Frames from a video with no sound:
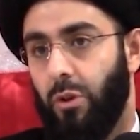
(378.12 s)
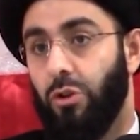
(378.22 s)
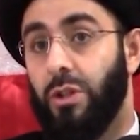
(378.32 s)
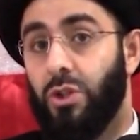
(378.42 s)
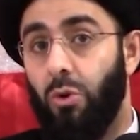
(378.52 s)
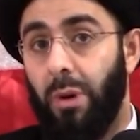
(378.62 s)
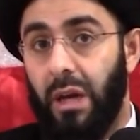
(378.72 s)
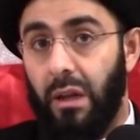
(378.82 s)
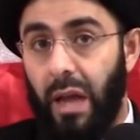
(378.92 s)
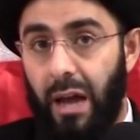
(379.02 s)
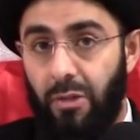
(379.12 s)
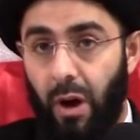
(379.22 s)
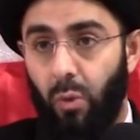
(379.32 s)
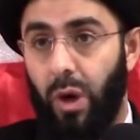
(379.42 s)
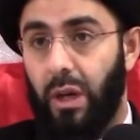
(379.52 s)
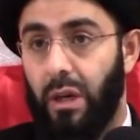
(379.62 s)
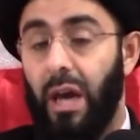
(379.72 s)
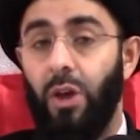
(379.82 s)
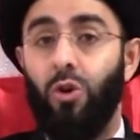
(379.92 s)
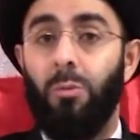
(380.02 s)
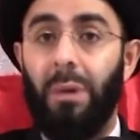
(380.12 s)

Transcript: You're disobeying Allah in that wedding. You're